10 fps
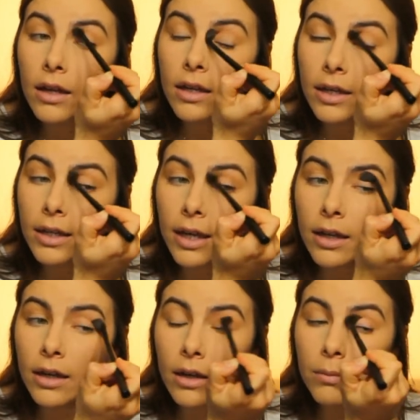And
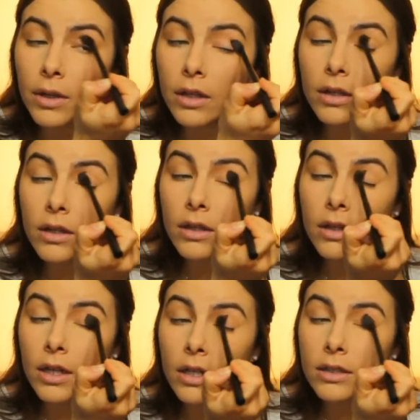again, up in
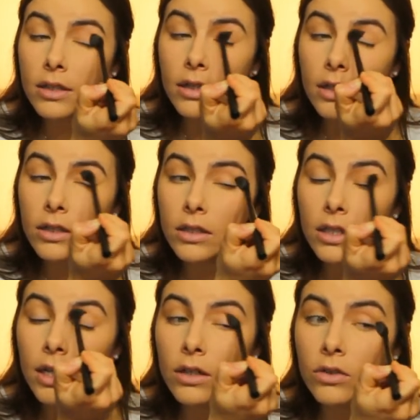this, and then just
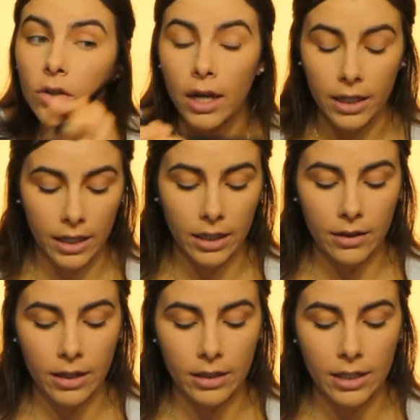kind of drag
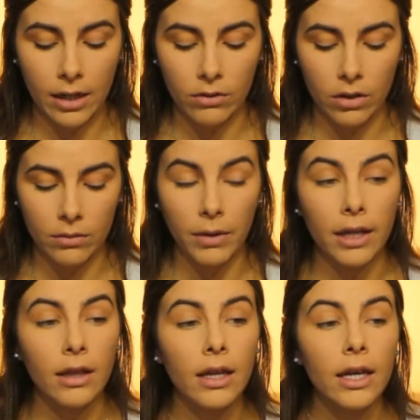anything down on my
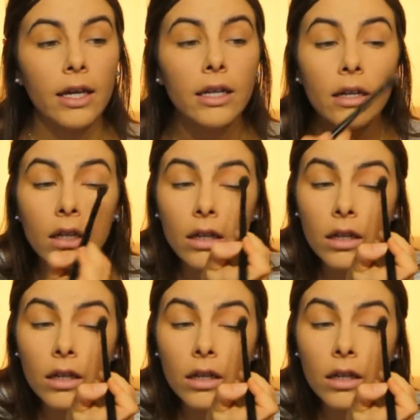lid.